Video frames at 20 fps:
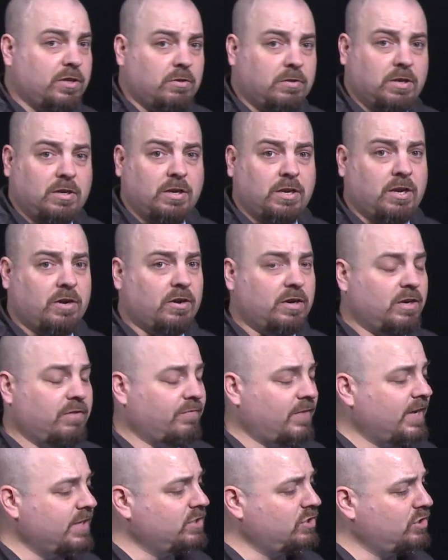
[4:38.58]
You didn't hear a
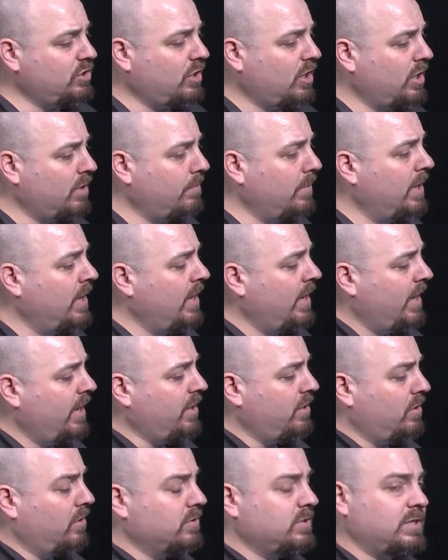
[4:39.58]
device charm, and
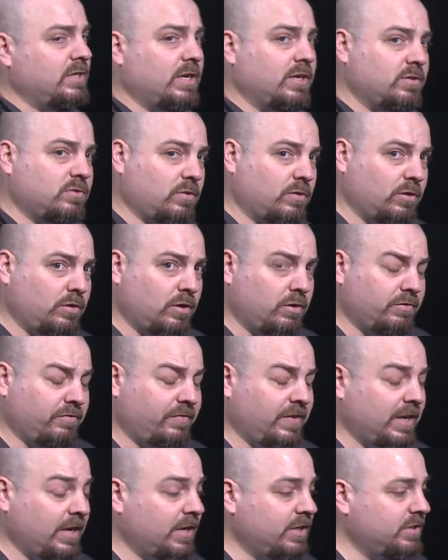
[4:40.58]
you don't see any sort of
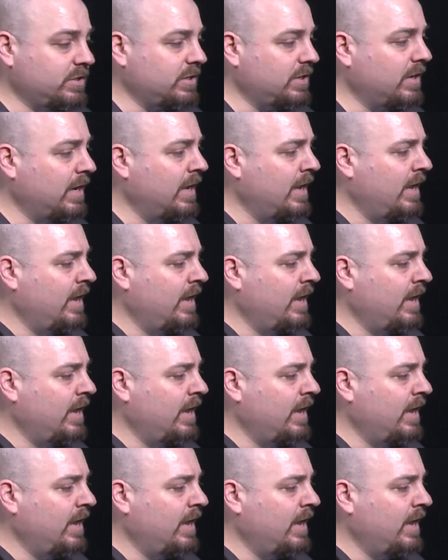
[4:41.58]
notification.